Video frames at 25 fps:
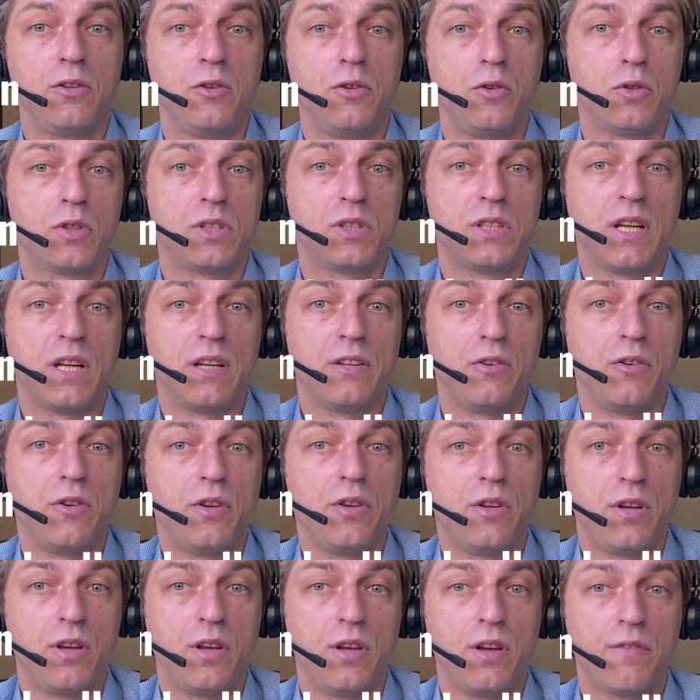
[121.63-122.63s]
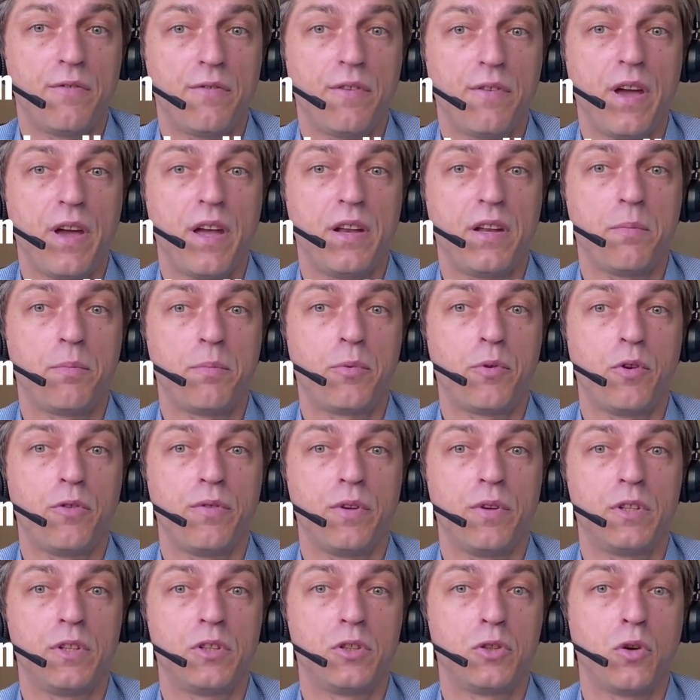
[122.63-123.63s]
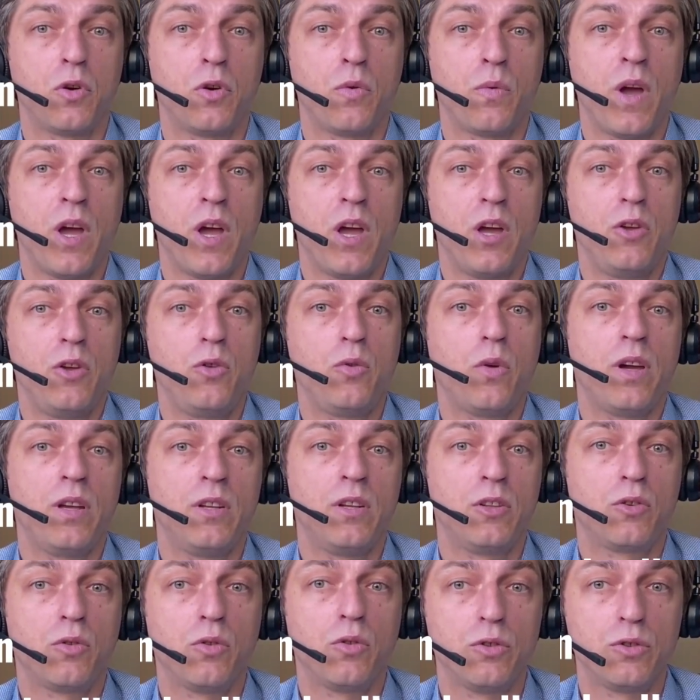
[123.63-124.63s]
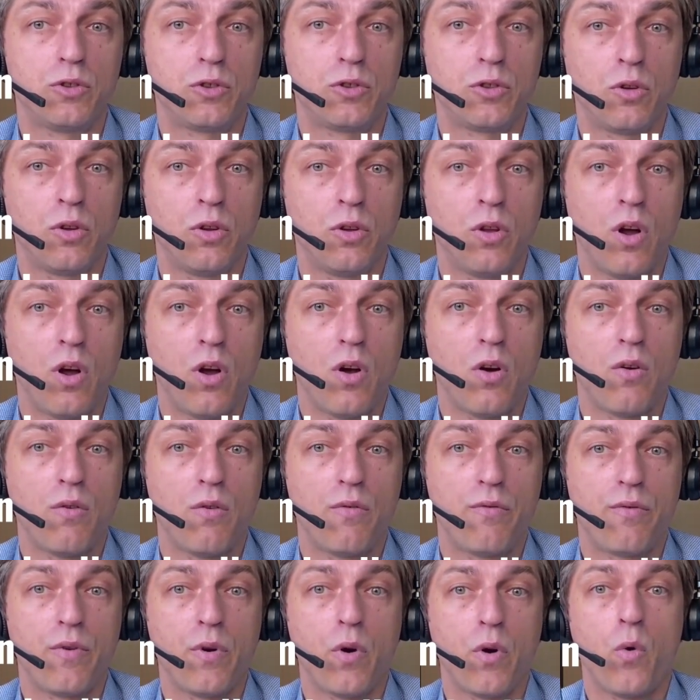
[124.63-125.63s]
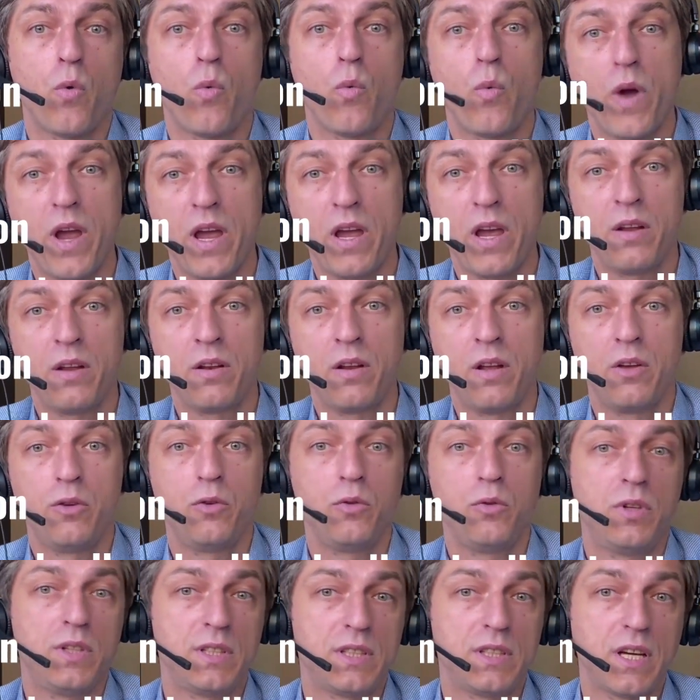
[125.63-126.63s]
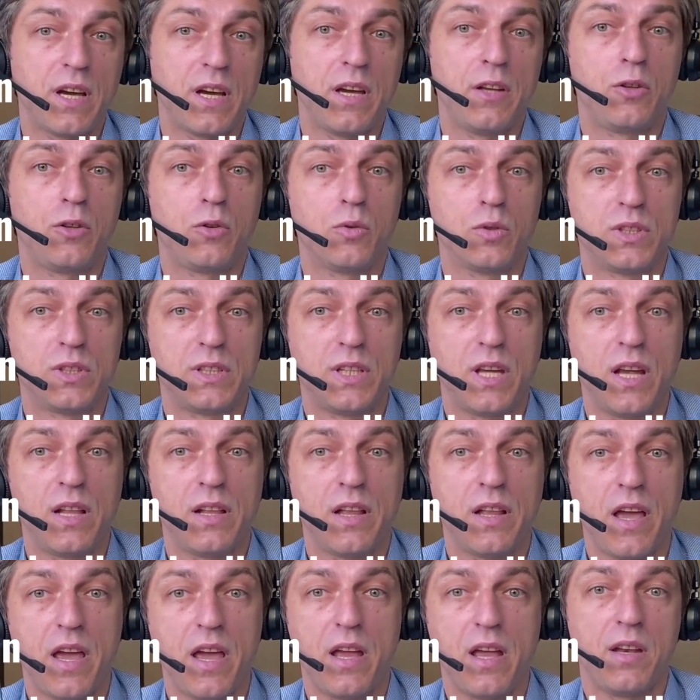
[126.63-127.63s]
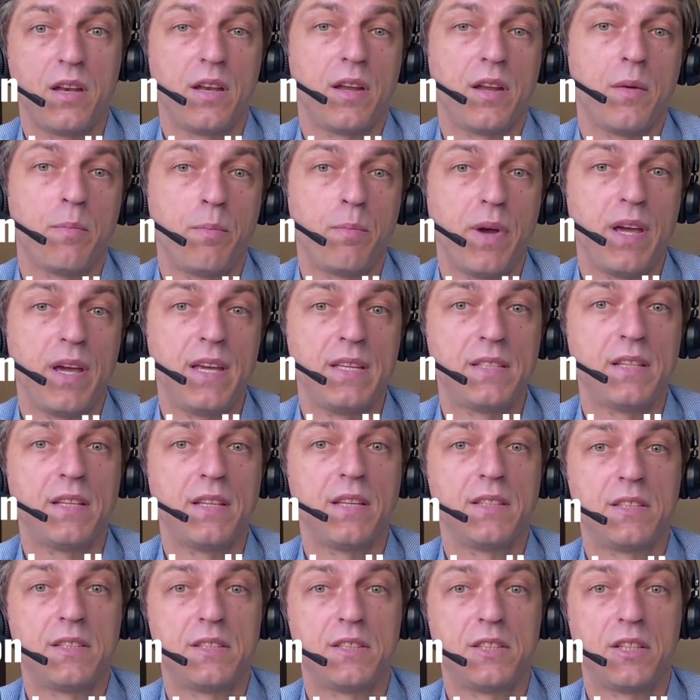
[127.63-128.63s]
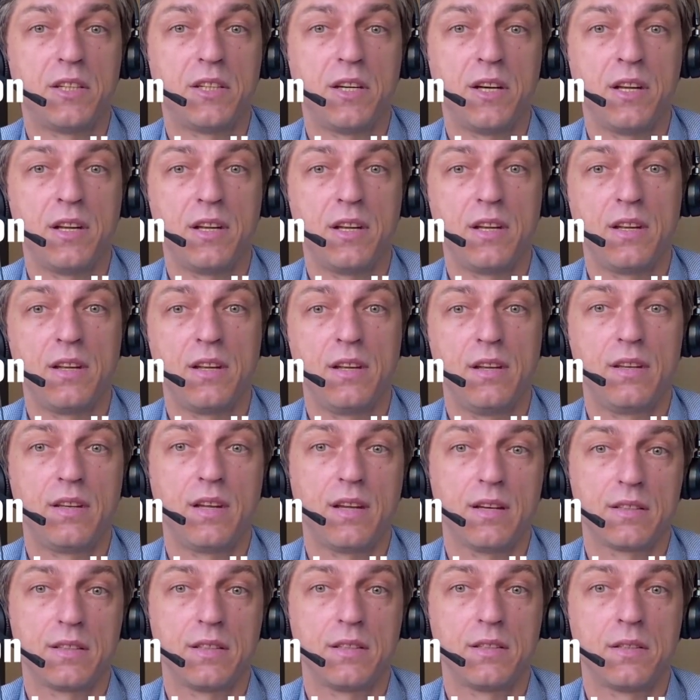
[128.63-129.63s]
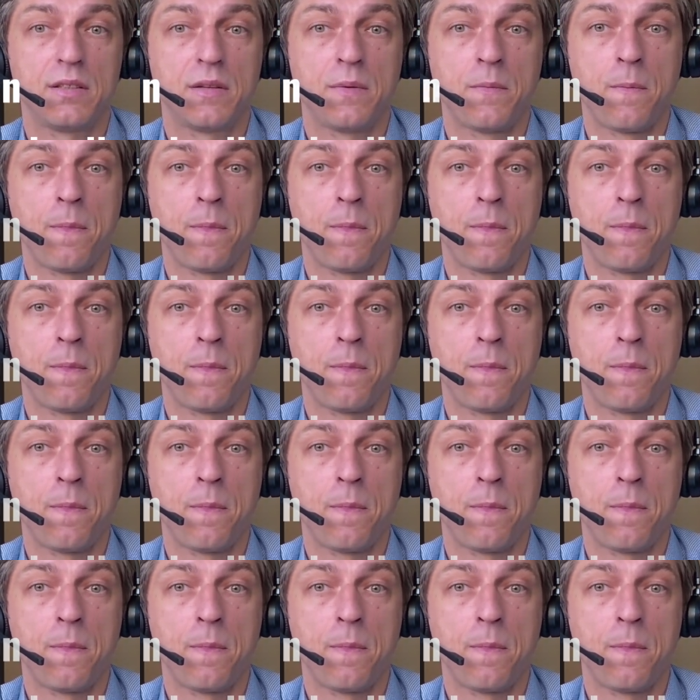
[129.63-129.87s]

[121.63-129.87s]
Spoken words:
you sell your ETF at a profit. So you are in control of when you decide to sell and pay the necessary taxes.